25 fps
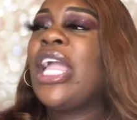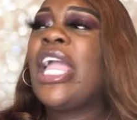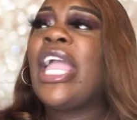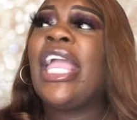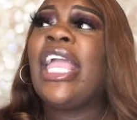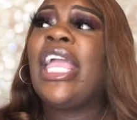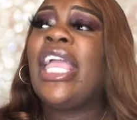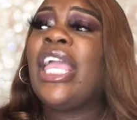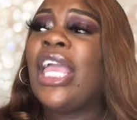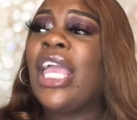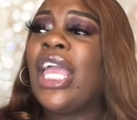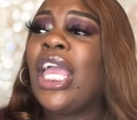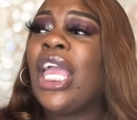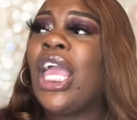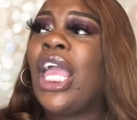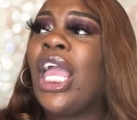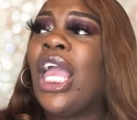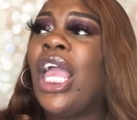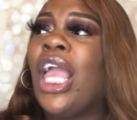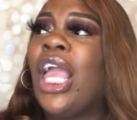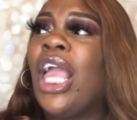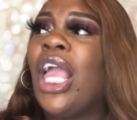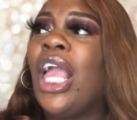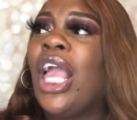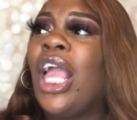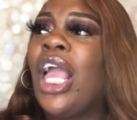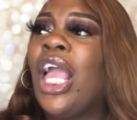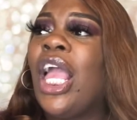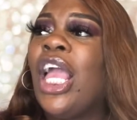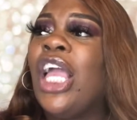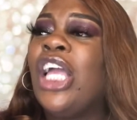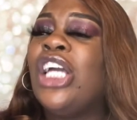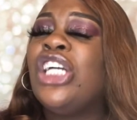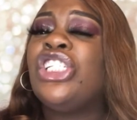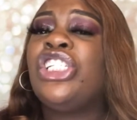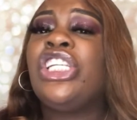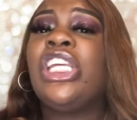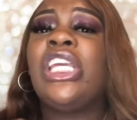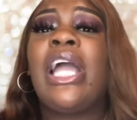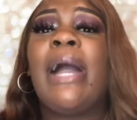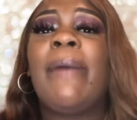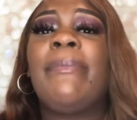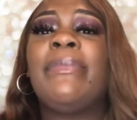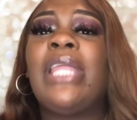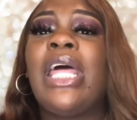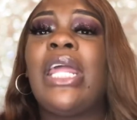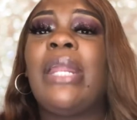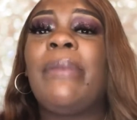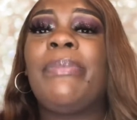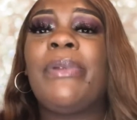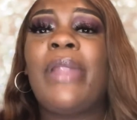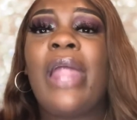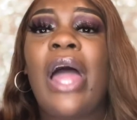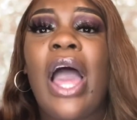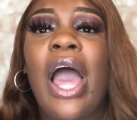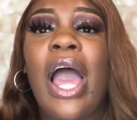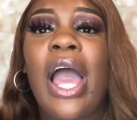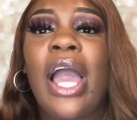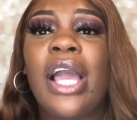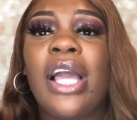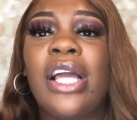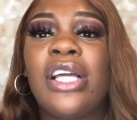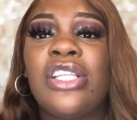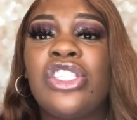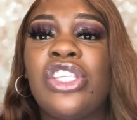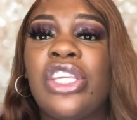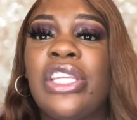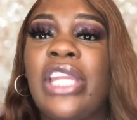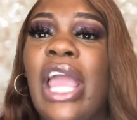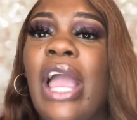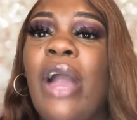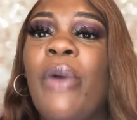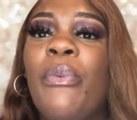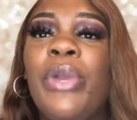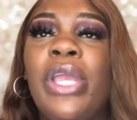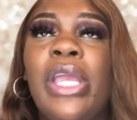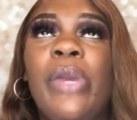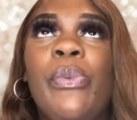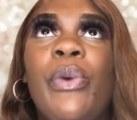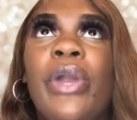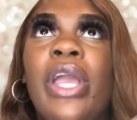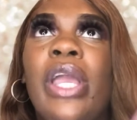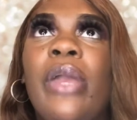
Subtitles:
and she coming down the block. So now we